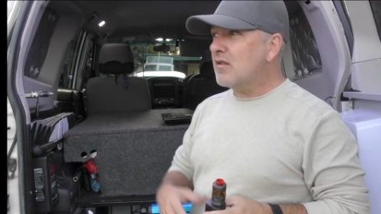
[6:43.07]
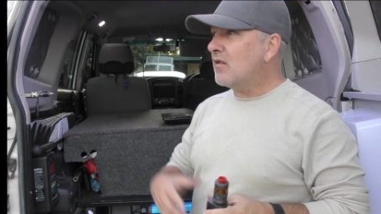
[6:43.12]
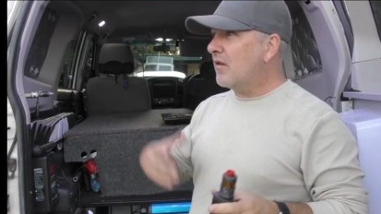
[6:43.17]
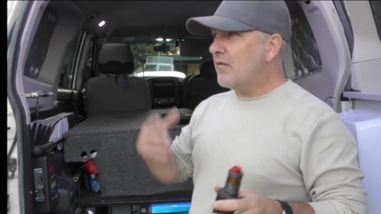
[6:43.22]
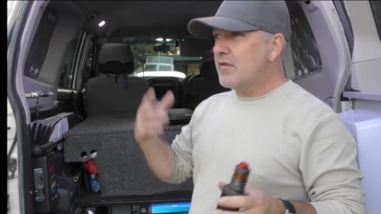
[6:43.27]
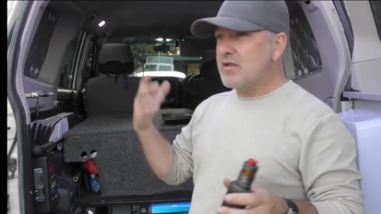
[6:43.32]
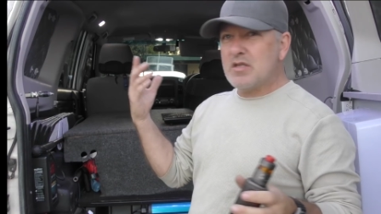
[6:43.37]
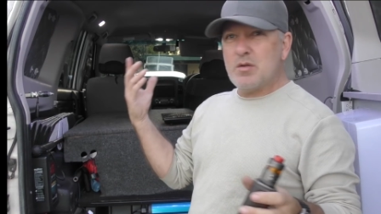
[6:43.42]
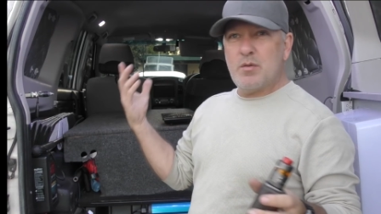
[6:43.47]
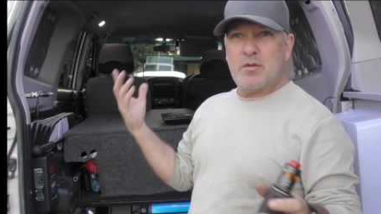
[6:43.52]

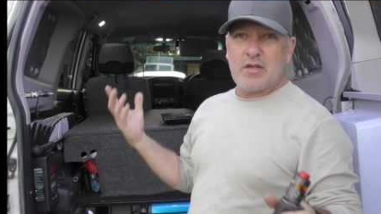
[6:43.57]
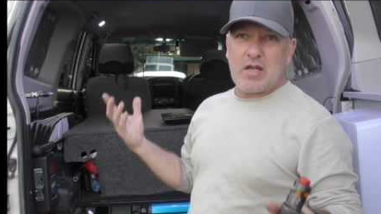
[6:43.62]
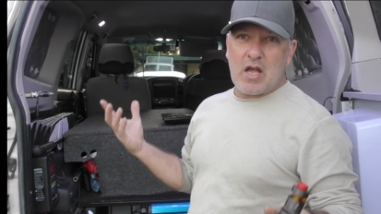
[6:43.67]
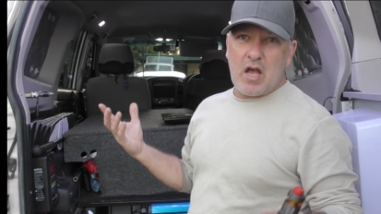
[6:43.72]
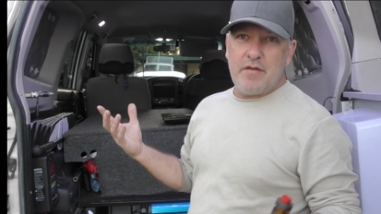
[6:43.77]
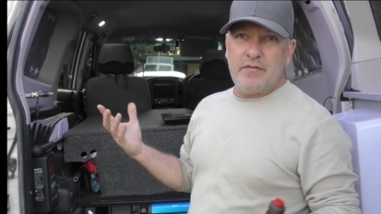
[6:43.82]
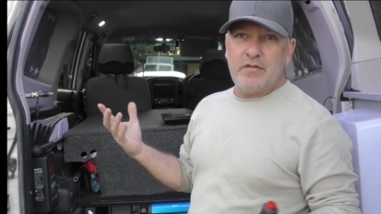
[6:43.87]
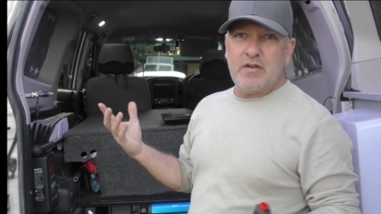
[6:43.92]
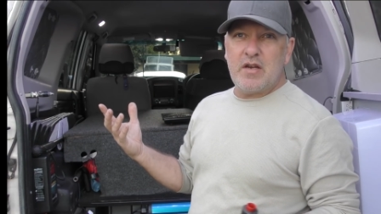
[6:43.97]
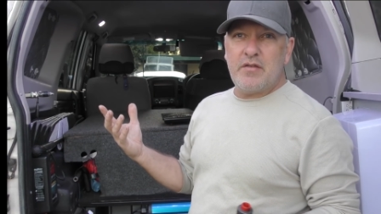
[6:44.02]
Obviously with
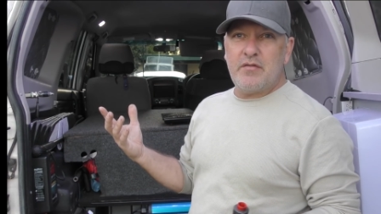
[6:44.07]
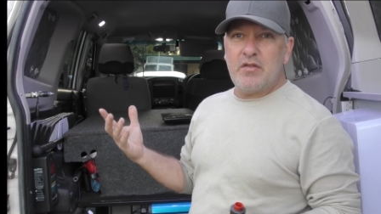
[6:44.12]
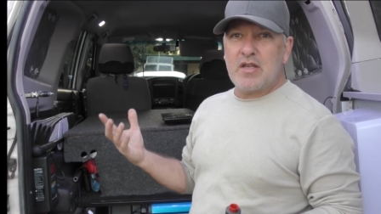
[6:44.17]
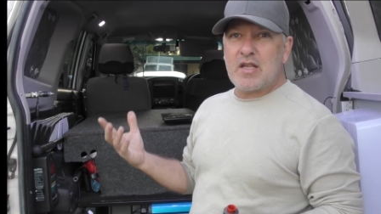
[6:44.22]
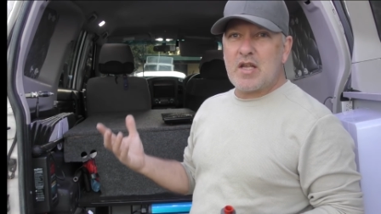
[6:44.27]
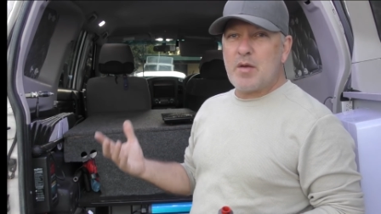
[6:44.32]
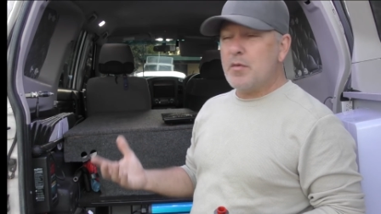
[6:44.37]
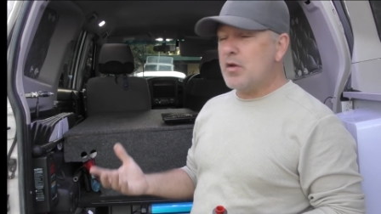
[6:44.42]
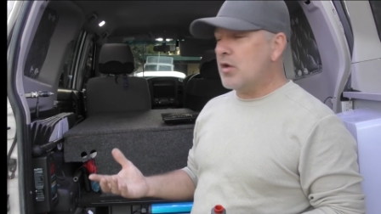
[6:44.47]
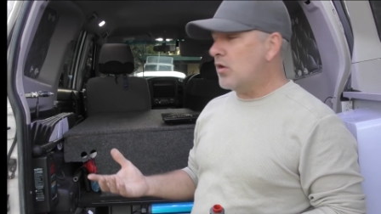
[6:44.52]
COVID and everything
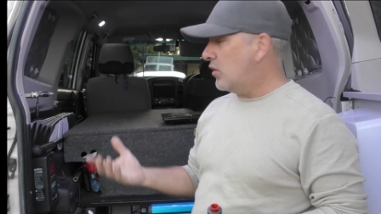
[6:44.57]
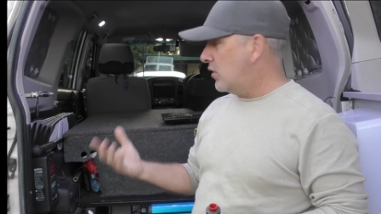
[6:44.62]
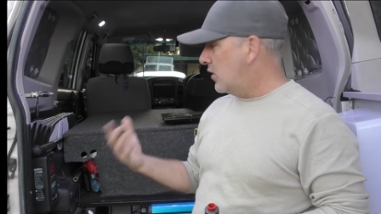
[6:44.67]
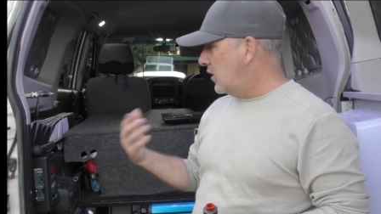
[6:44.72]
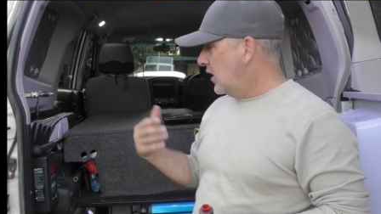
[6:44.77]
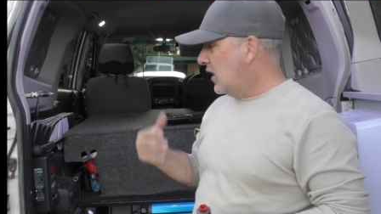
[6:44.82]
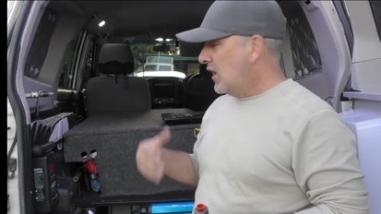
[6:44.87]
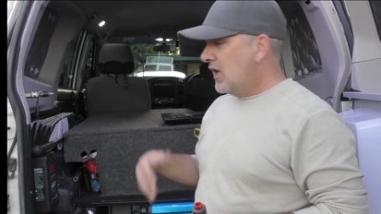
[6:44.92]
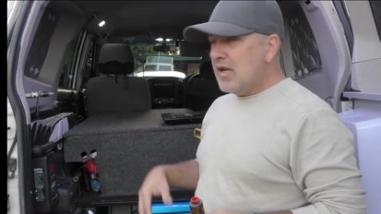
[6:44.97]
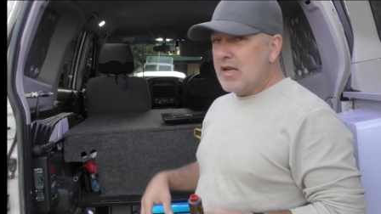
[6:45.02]
coming on,
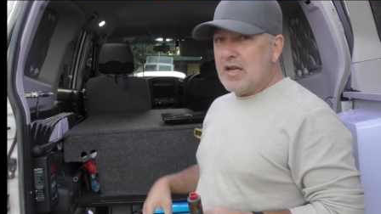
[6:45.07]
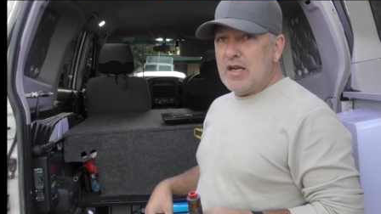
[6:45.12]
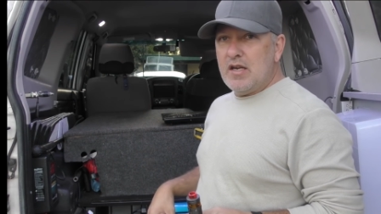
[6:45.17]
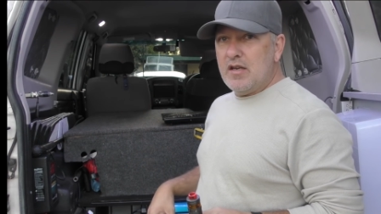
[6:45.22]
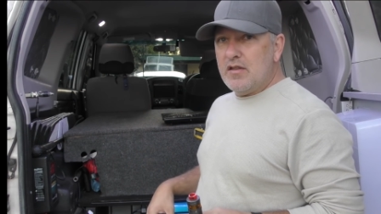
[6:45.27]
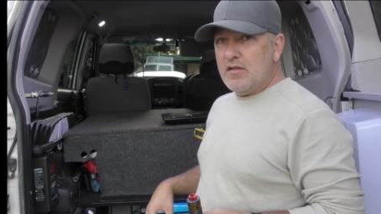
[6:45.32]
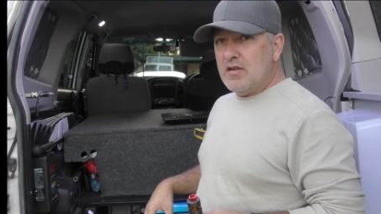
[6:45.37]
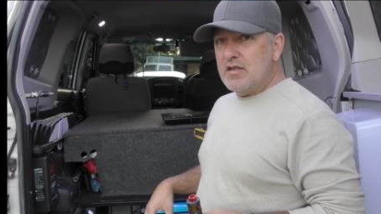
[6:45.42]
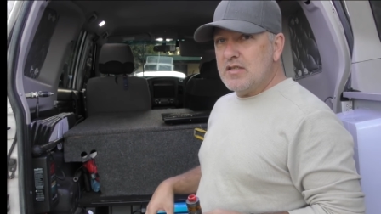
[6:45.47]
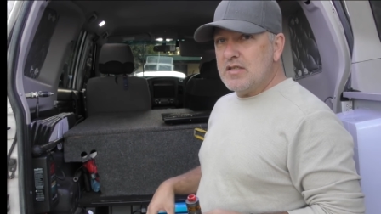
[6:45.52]

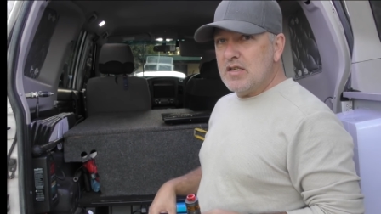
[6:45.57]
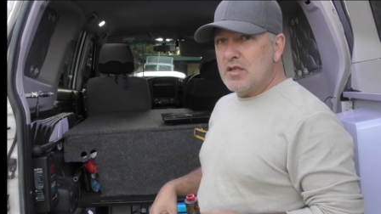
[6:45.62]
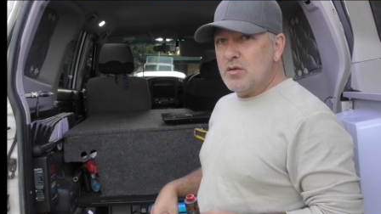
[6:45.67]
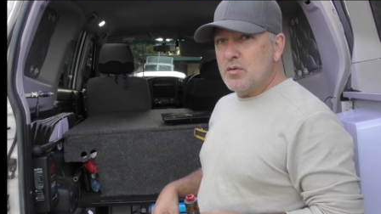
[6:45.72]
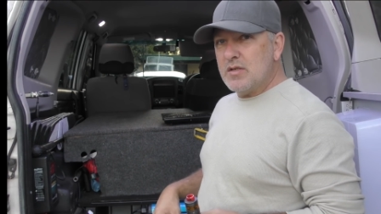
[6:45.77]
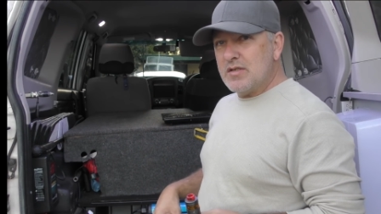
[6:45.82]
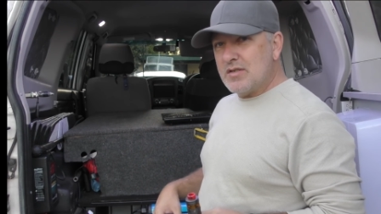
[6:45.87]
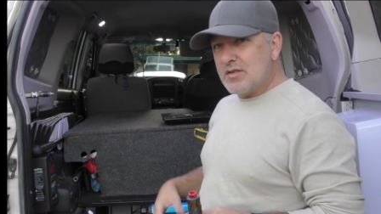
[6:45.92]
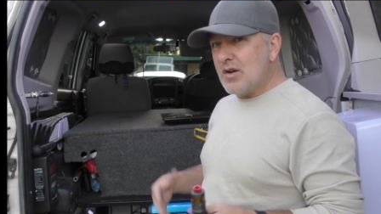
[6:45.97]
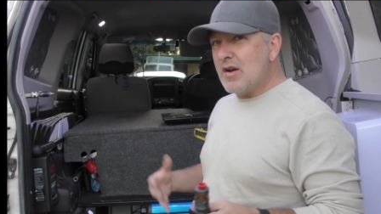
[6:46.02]
getting these
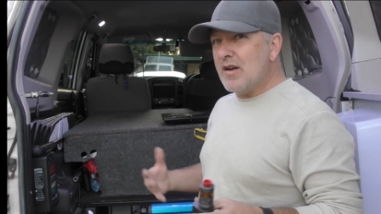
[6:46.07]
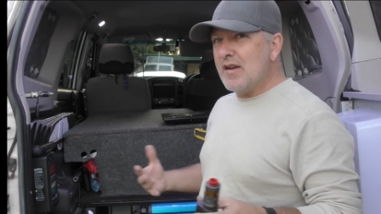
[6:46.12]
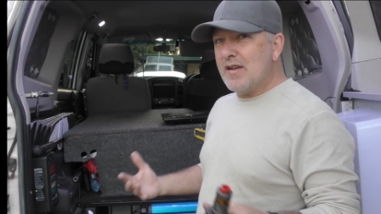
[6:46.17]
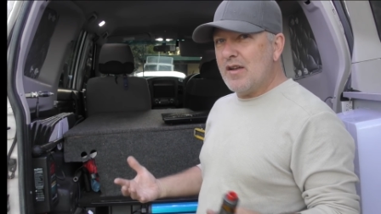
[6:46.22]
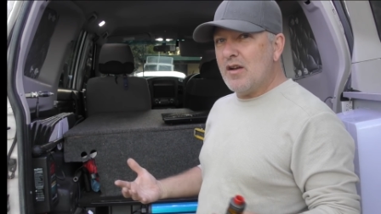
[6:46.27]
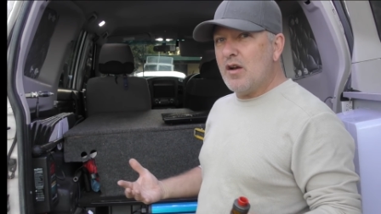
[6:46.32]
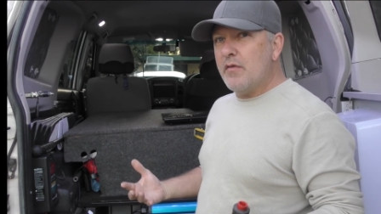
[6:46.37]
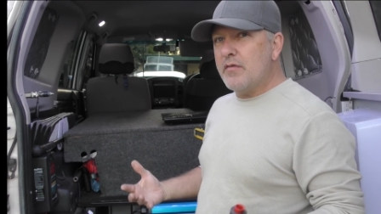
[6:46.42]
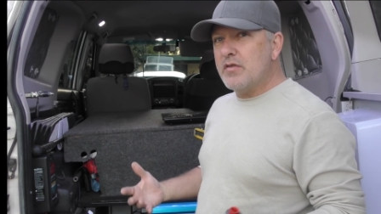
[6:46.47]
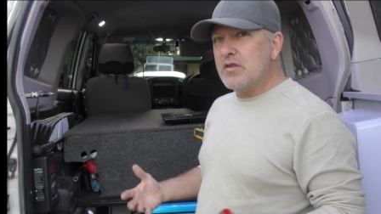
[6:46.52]
into
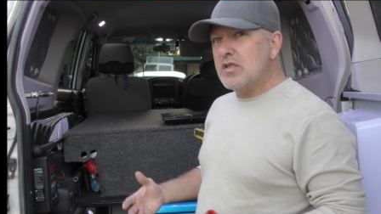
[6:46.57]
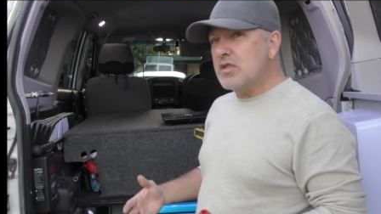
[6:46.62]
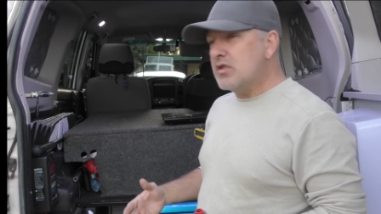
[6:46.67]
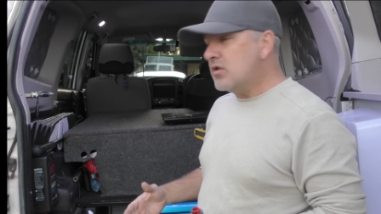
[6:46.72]
Australia obviously